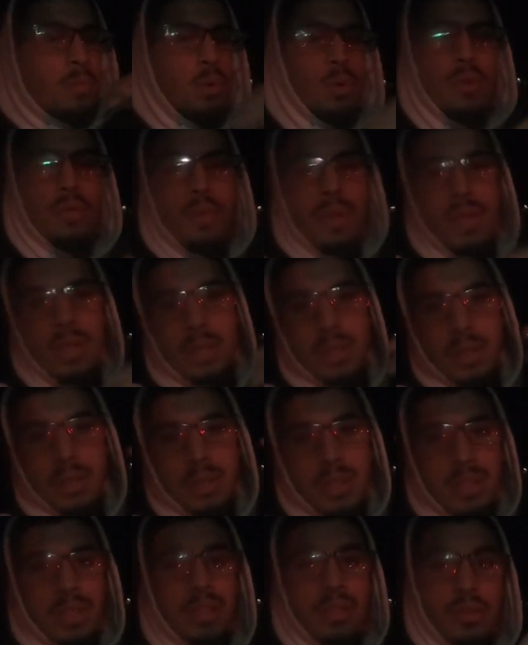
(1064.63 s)
motivated to
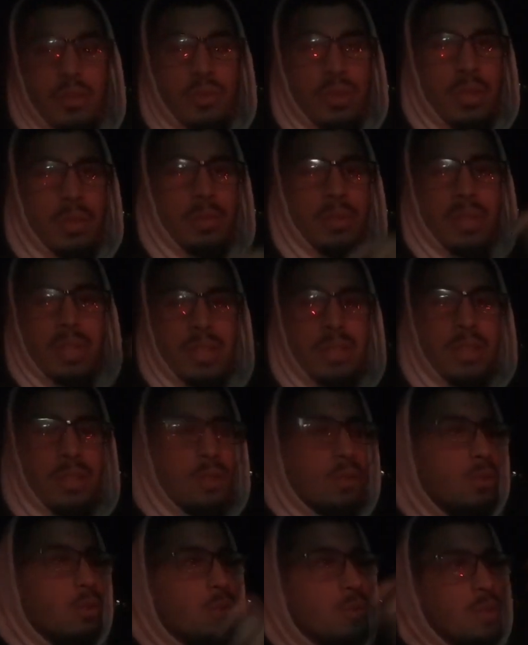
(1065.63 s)
chase their dreams, chase their
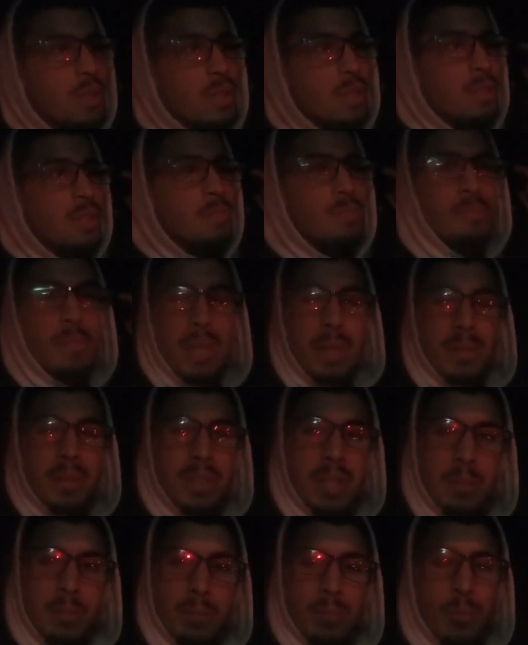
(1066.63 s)
goals, and just make
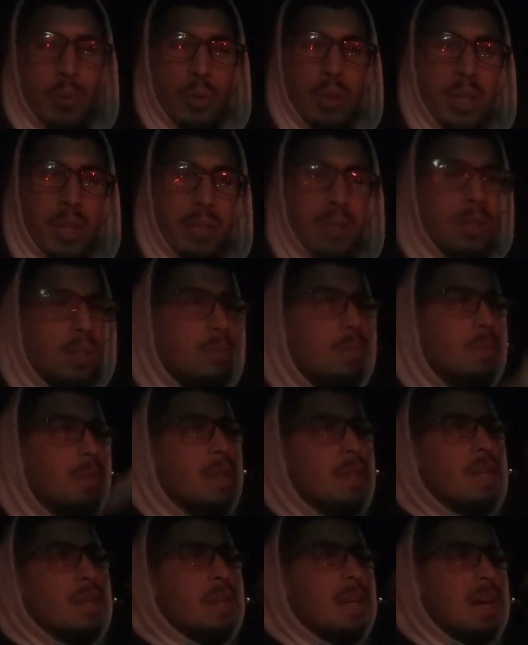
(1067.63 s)
stable, more income,
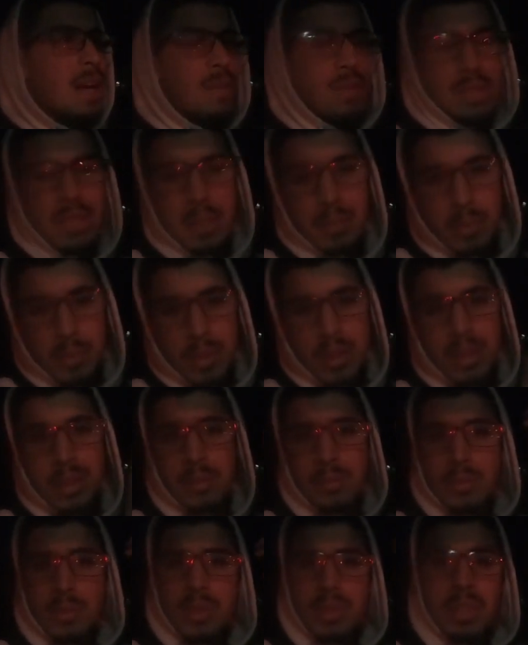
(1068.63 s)
have a stable
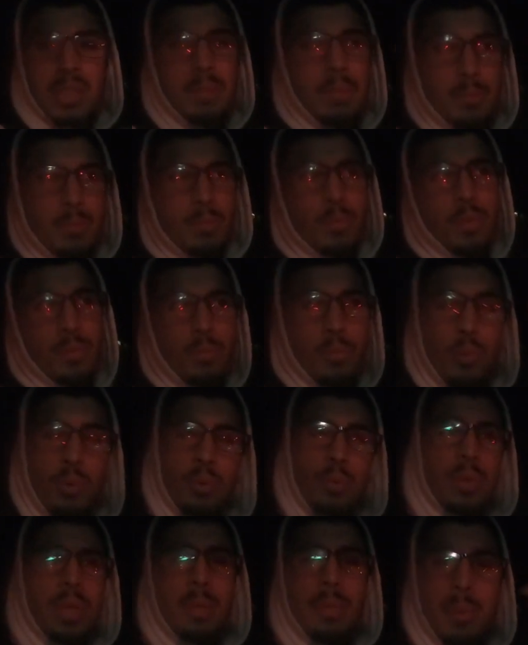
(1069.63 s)
income, and just keeping
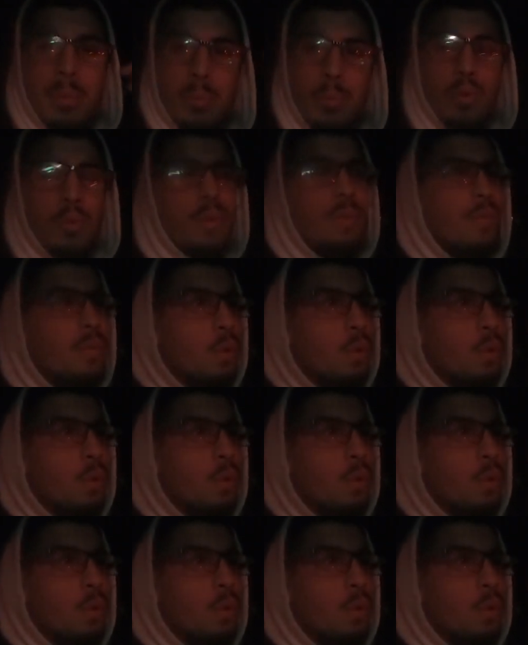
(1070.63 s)
moving